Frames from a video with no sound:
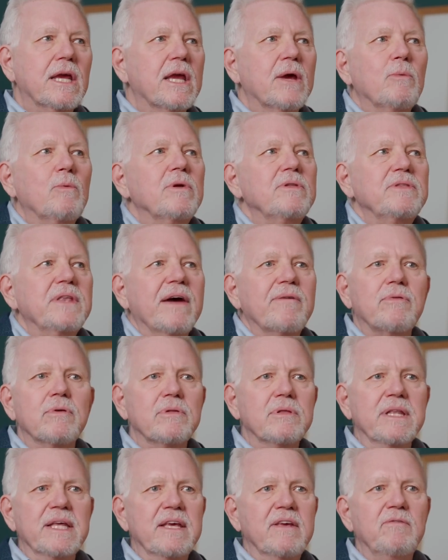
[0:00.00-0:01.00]
It will never
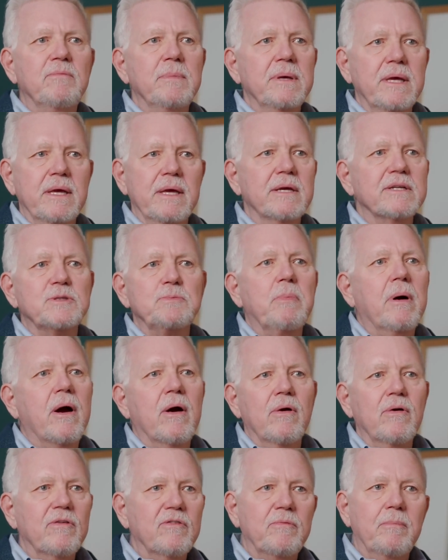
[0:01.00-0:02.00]
leave me. It's
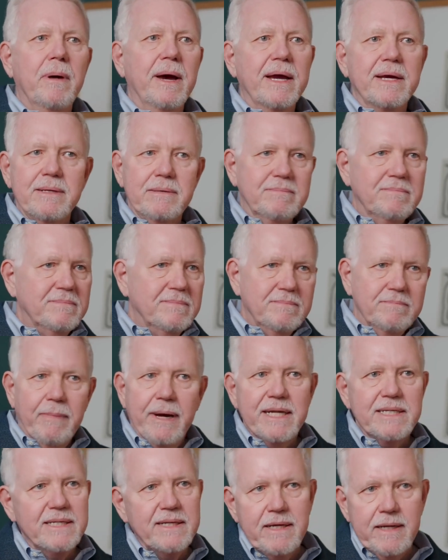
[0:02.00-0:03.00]
part of my
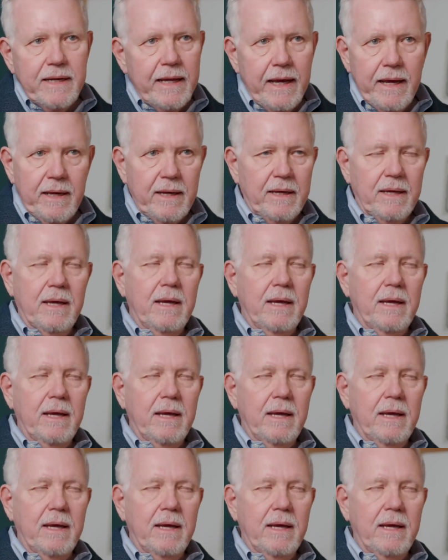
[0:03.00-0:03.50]
DNA.